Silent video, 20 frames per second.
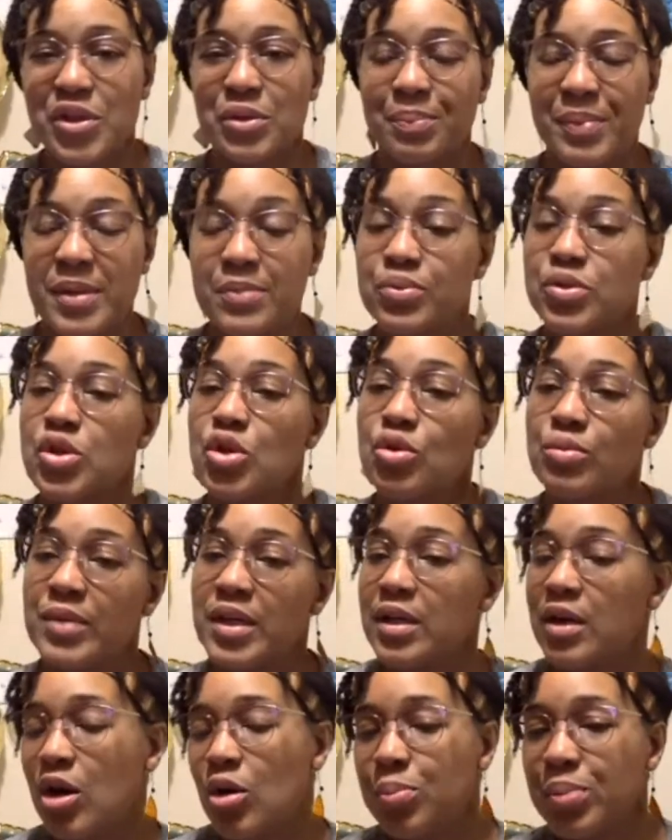People told
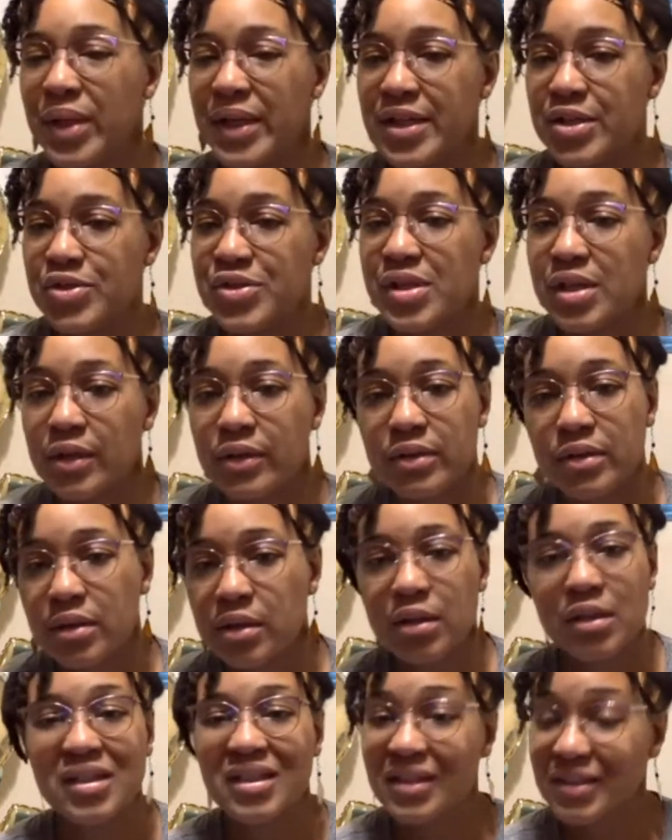me, "Oh, play yourself."
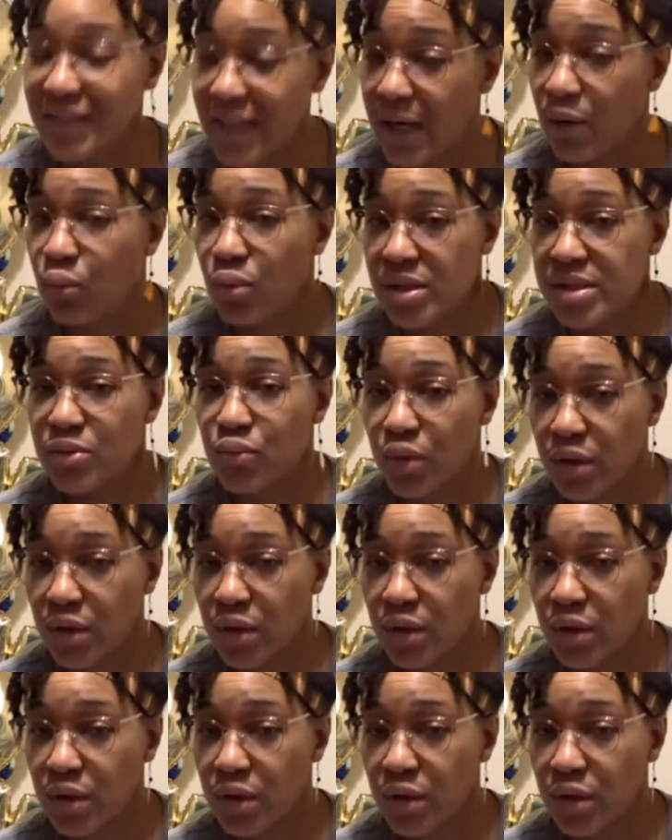That wasn't